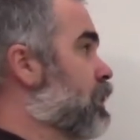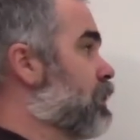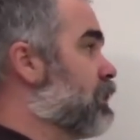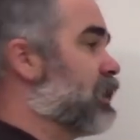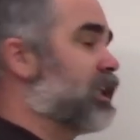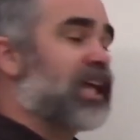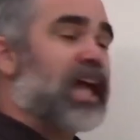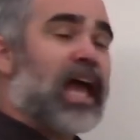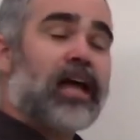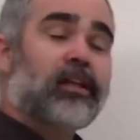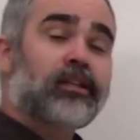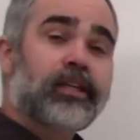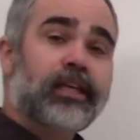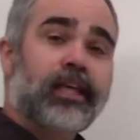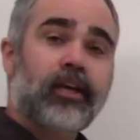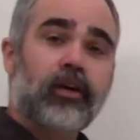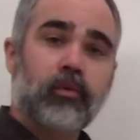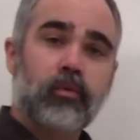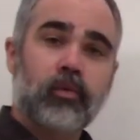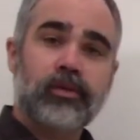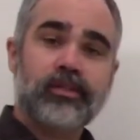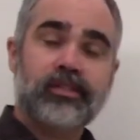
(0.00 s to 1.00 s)
The
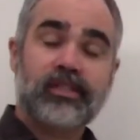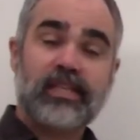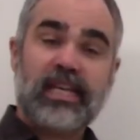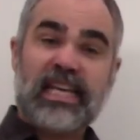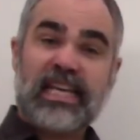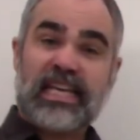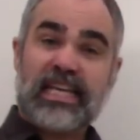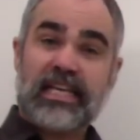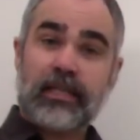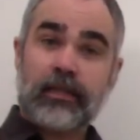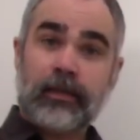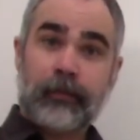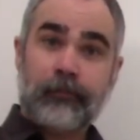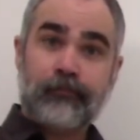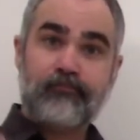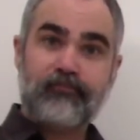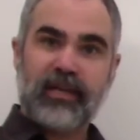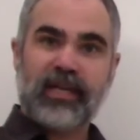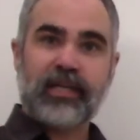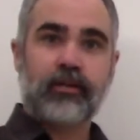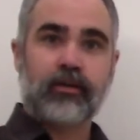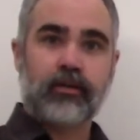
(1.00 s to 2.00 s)
alligator wants to eat
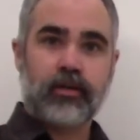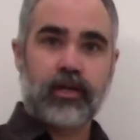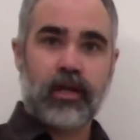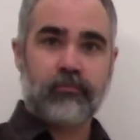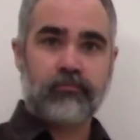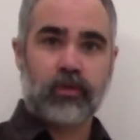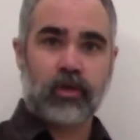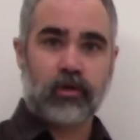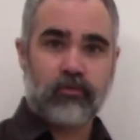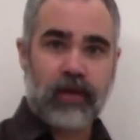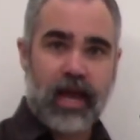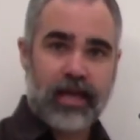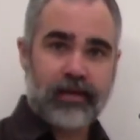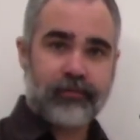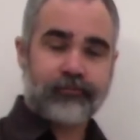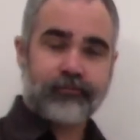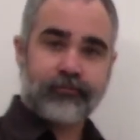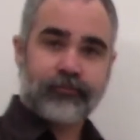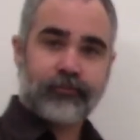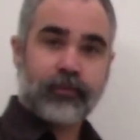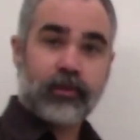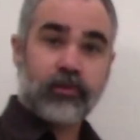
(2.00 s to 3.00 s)
the bigger number,
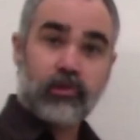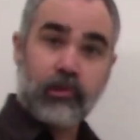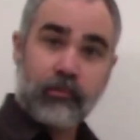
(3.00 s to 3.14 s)
right?